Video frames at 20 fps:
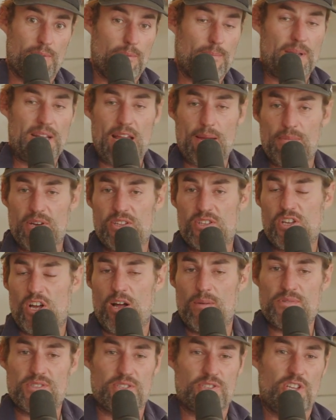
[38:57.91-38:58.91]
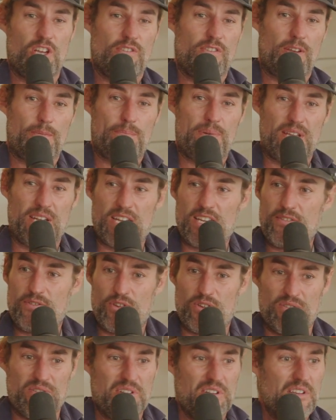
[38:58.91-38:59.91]
I mean, how many times has Novak been
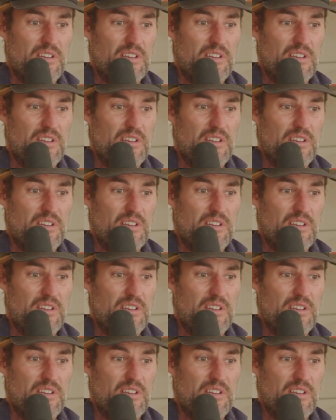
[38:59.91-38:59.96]
interviewed